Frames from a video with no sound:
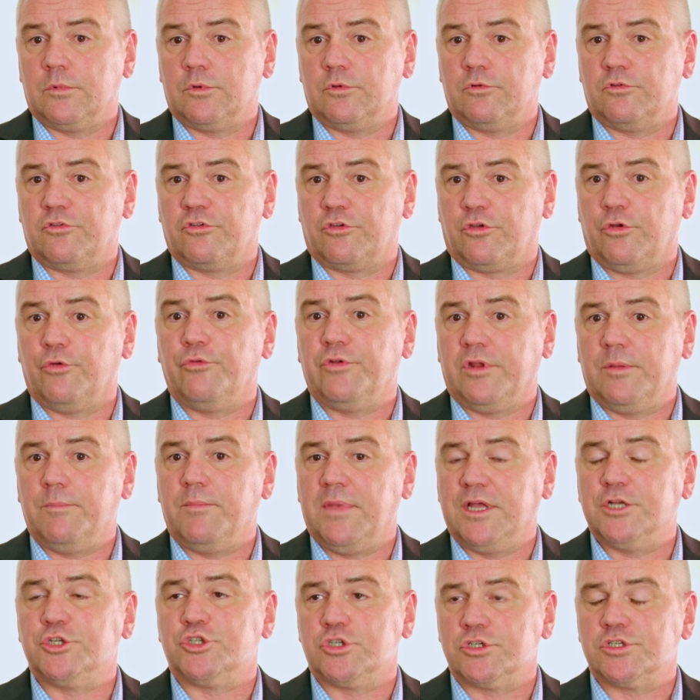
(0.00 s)
security
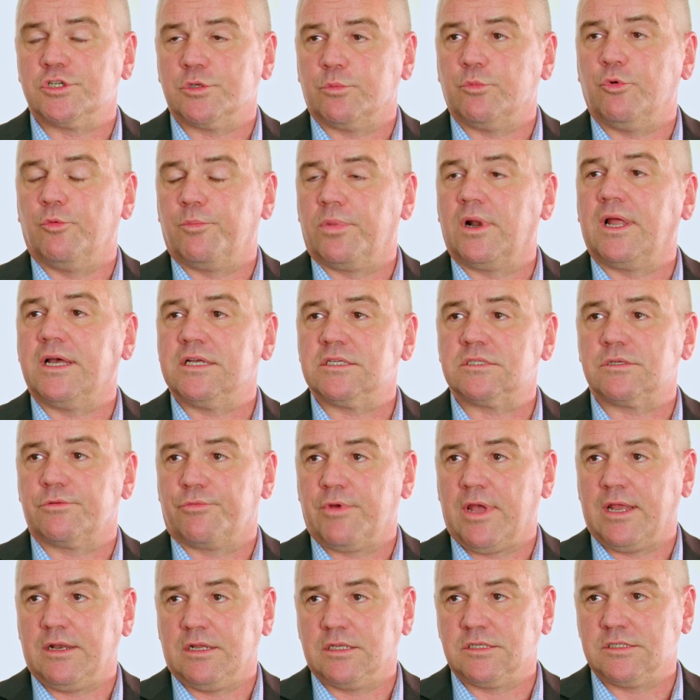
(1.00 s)
measures that we'll place
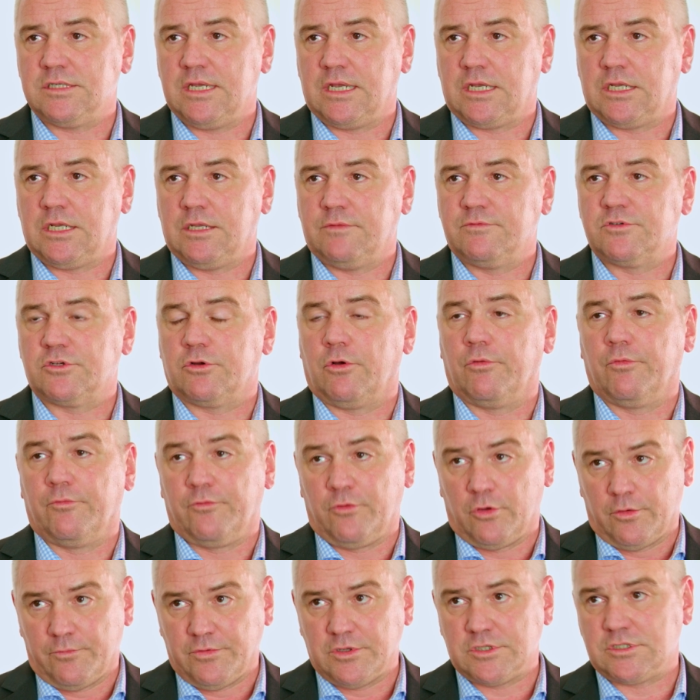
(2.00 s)
around executives
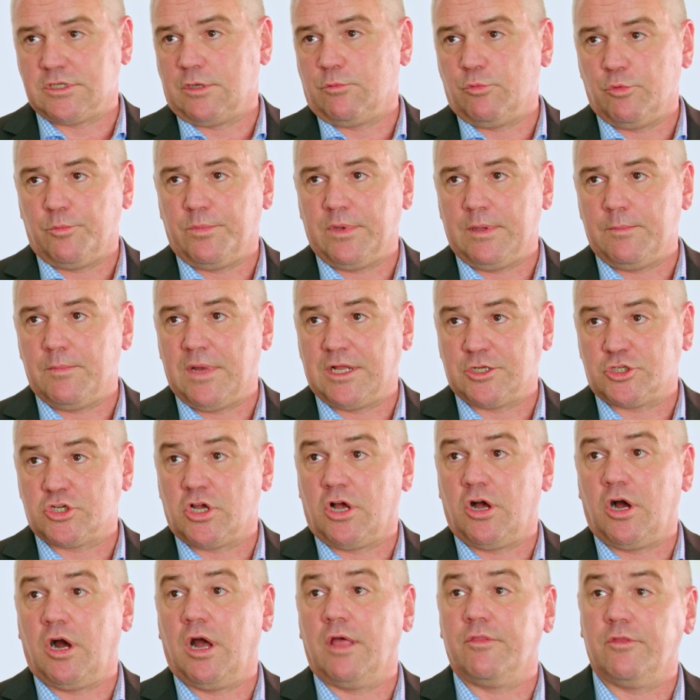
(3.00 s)
obviously will be much
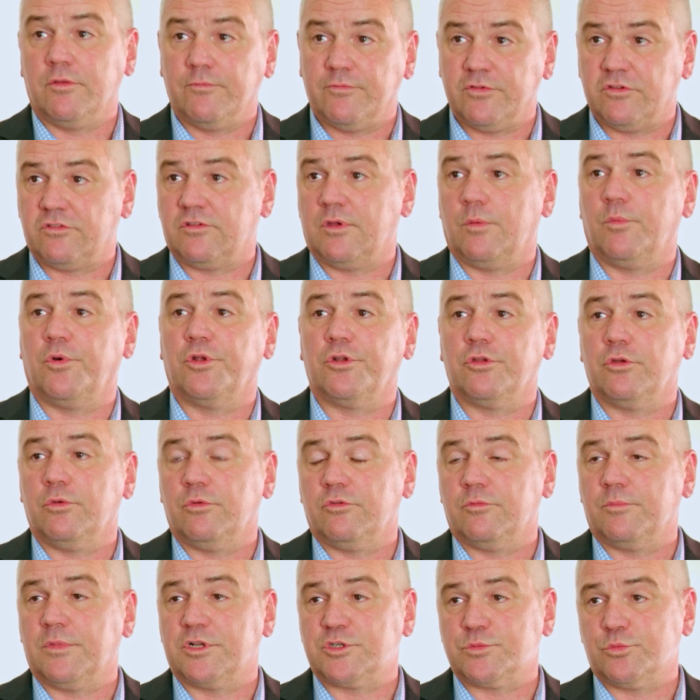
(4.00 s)
higher than for someone
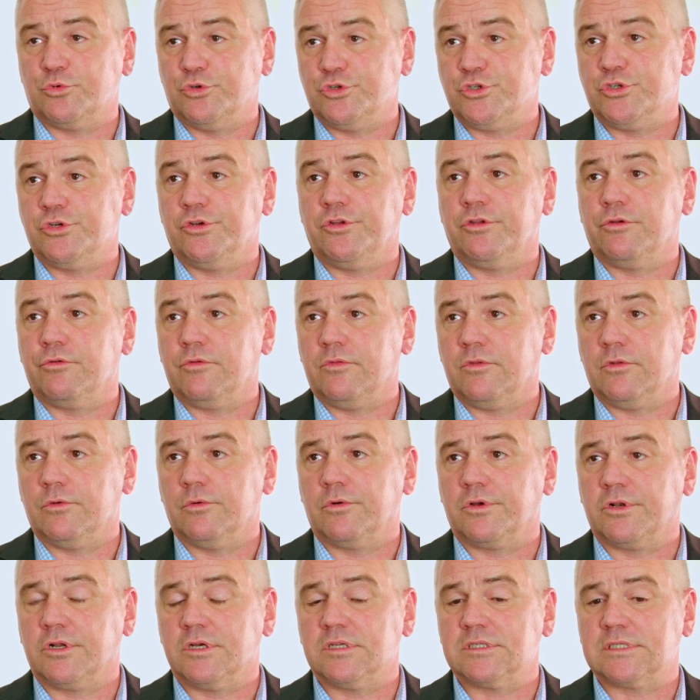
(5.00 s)
who's much more junior in the
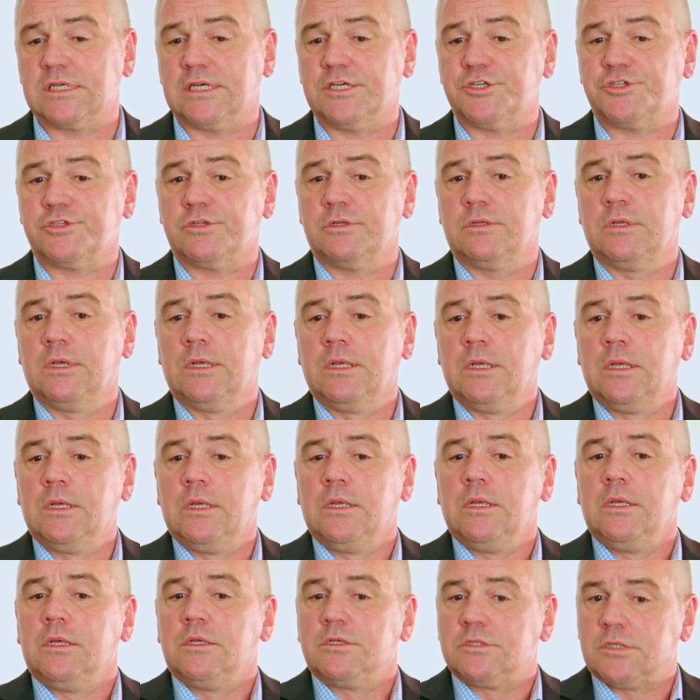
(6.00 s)
organisation.
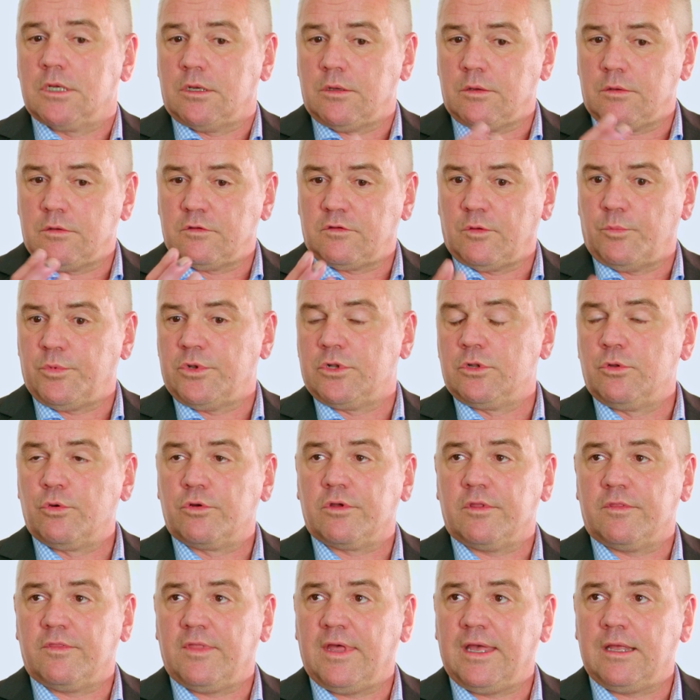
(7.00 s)
So we
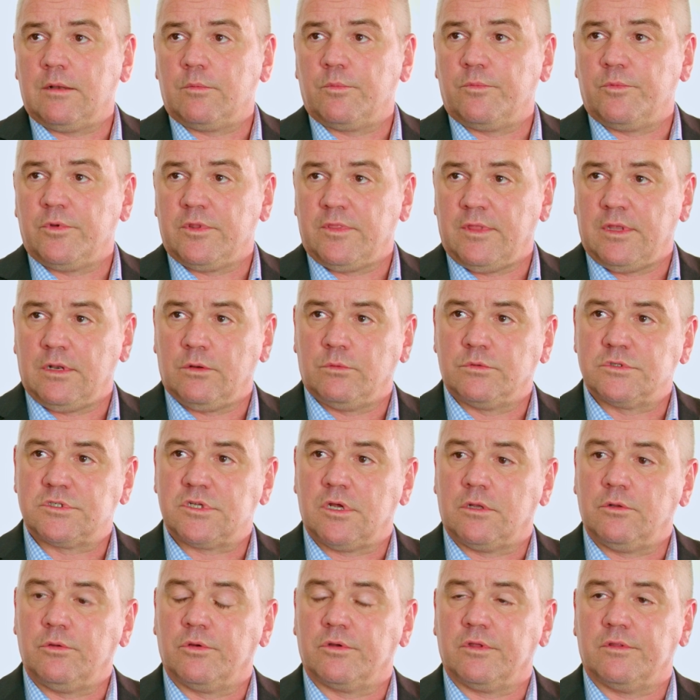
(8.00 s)
look at that. We then
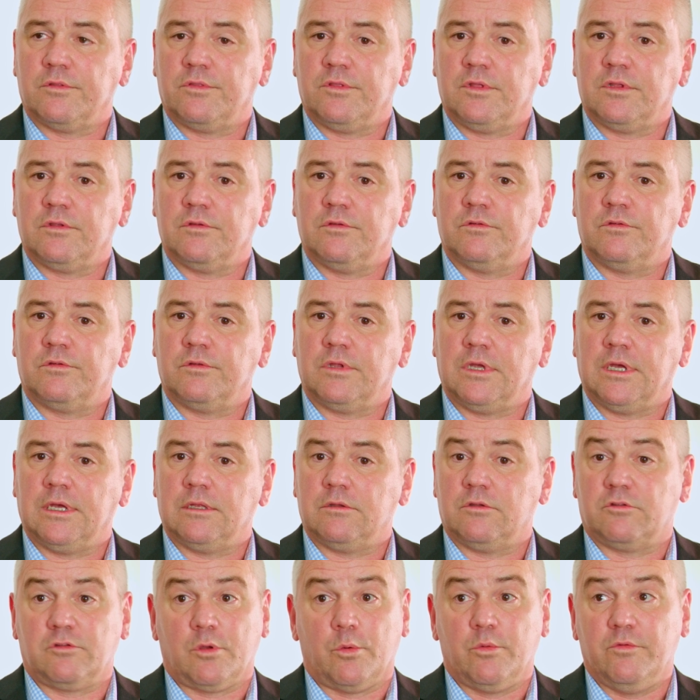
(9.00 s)
also look at things,
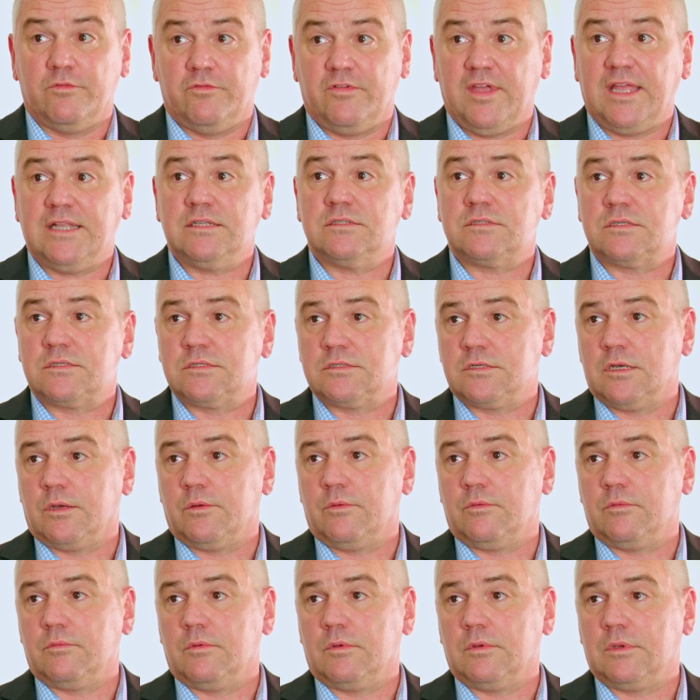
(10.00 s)
events.
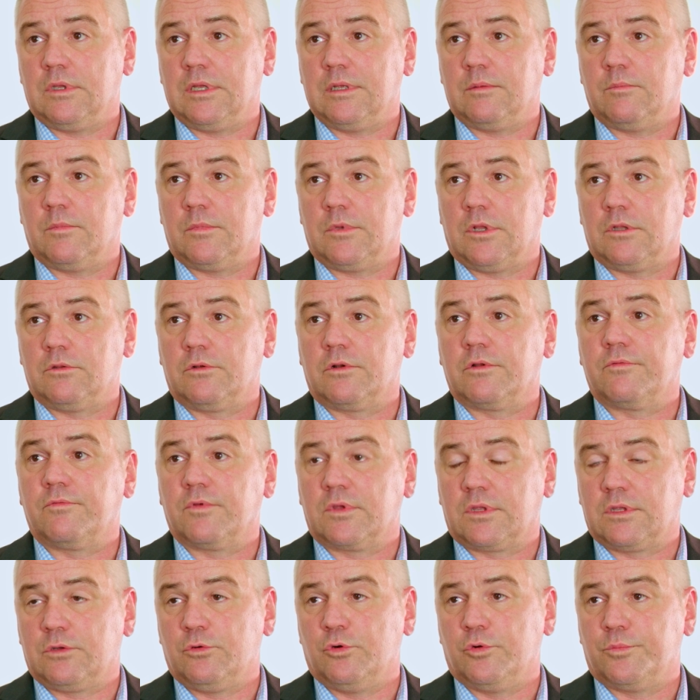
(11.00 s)
So a lot of
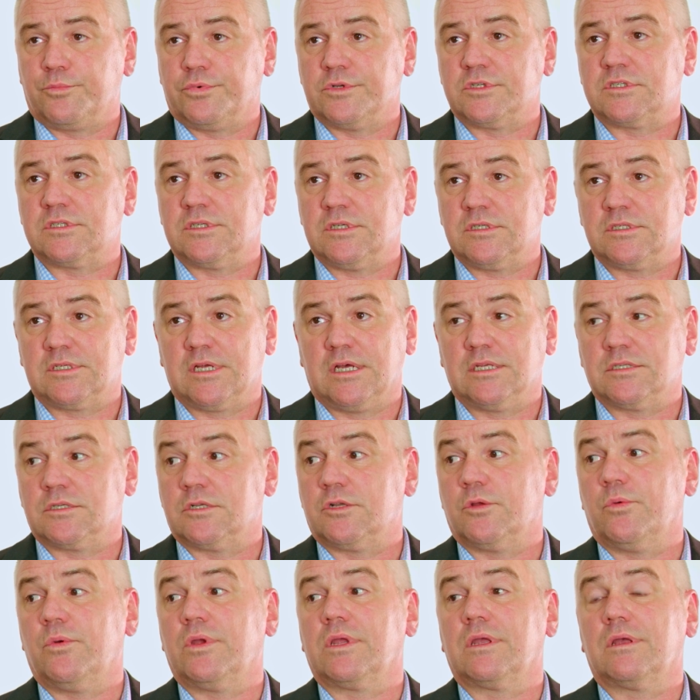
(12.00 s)
the corporates these days
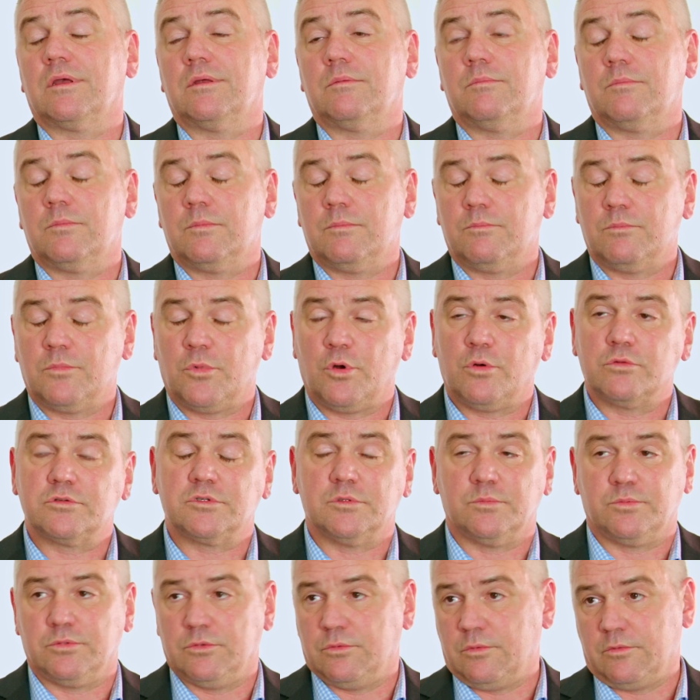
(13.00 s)
are doing
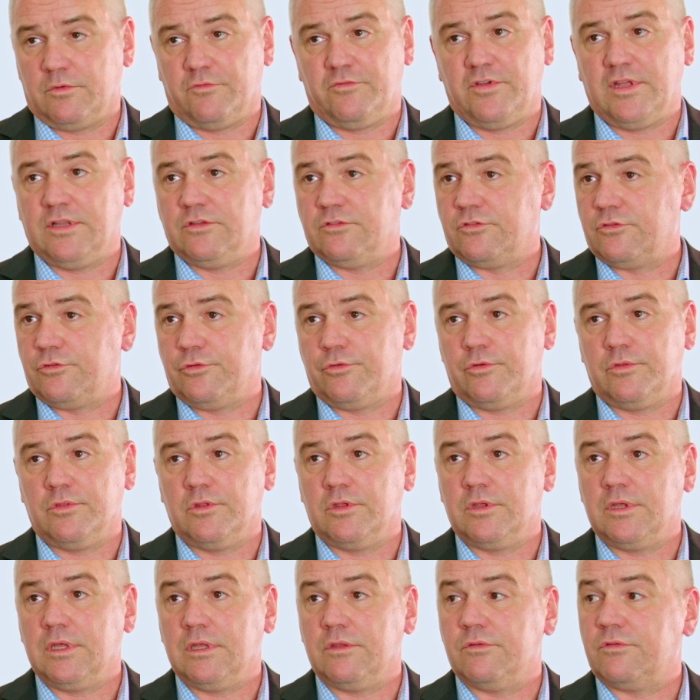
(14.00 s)
multiple events during
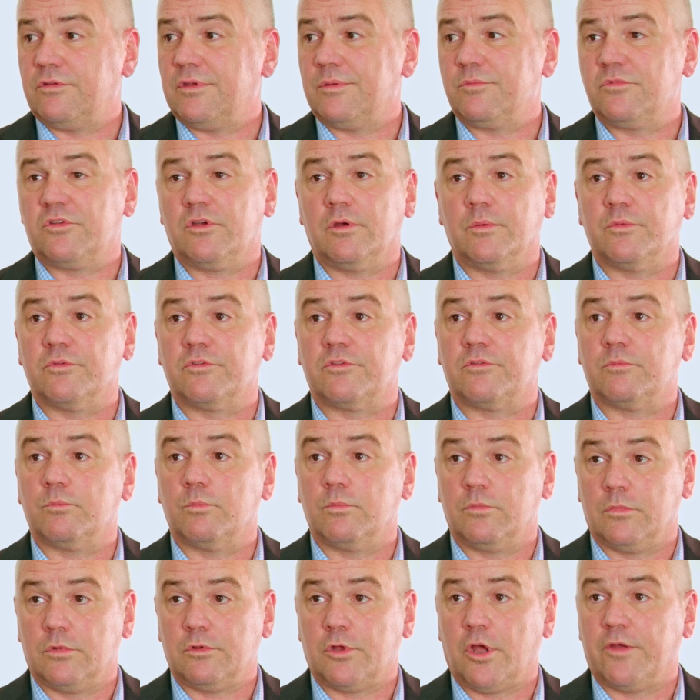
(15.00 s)
the year, sometimes
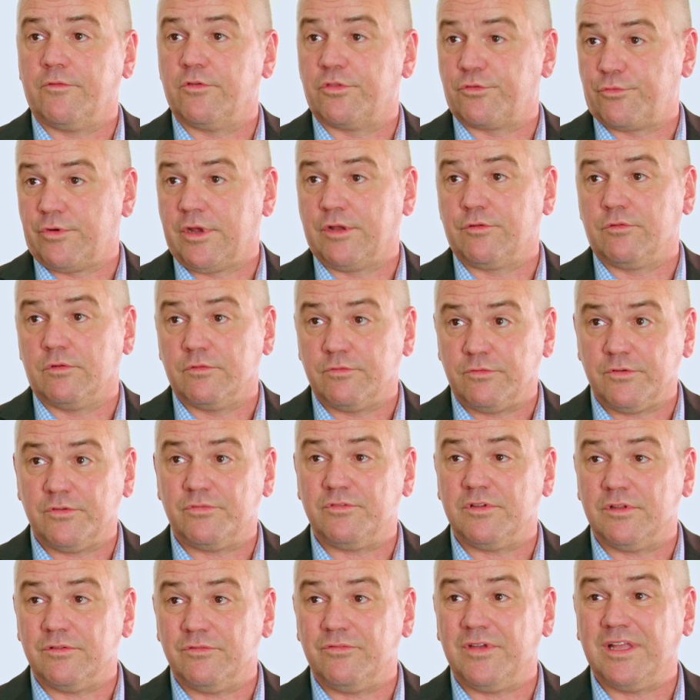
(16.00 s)
over
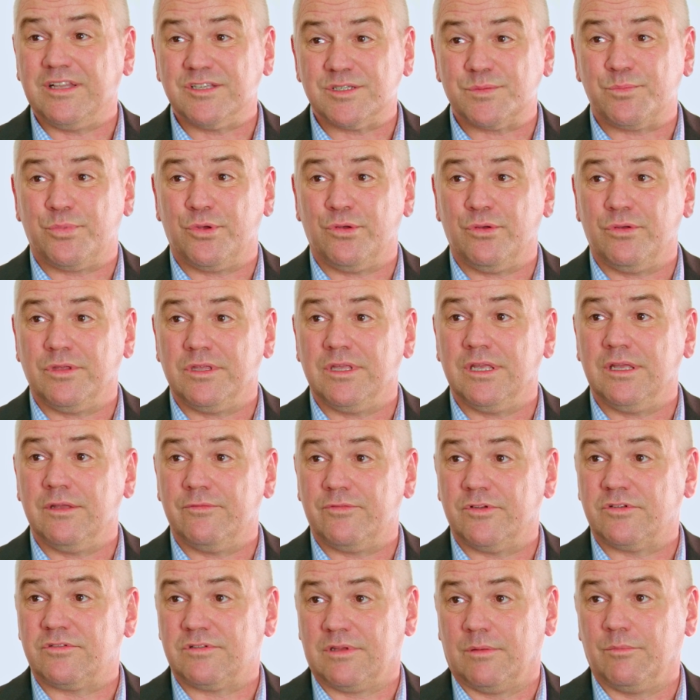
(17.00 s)
350 events per year
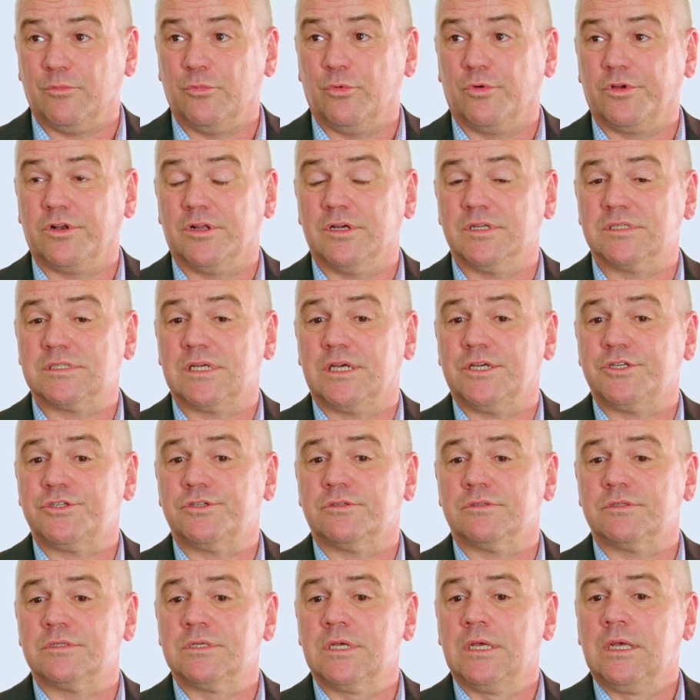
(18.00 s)
for some
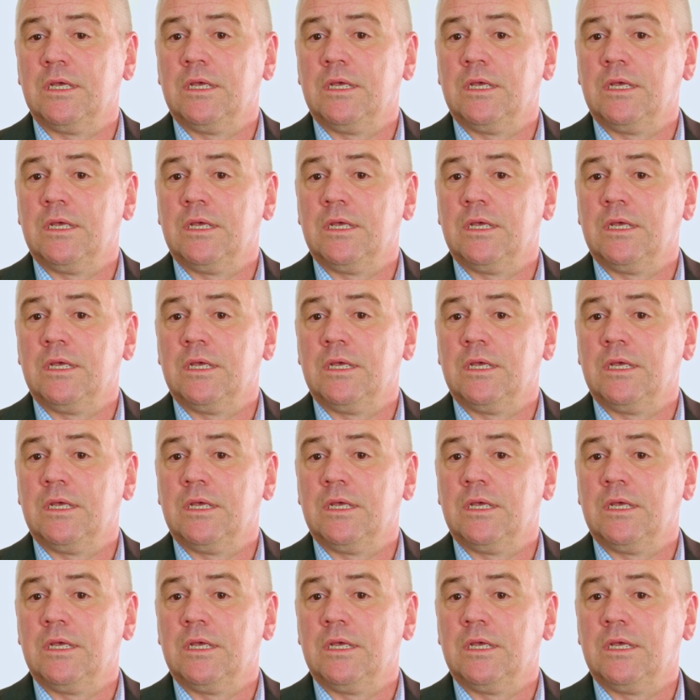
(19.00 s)
organisations.